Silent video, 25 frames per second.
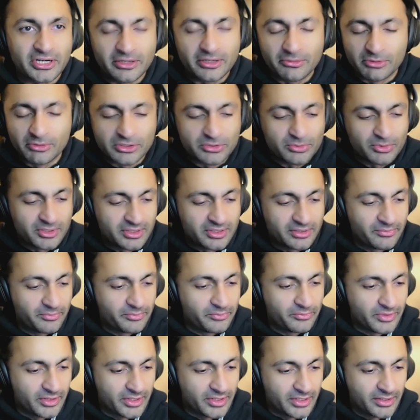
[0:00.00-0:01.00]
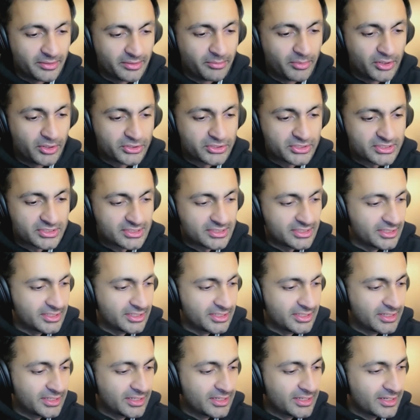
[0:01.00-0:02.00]
It was one of the, the most
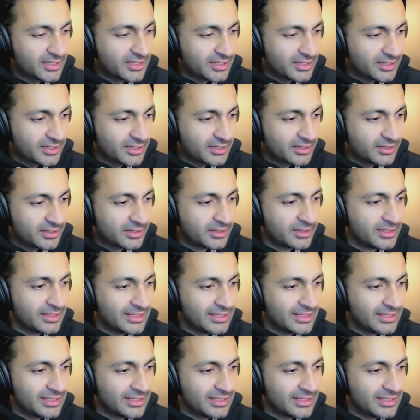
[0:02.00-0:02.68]
uh, uh,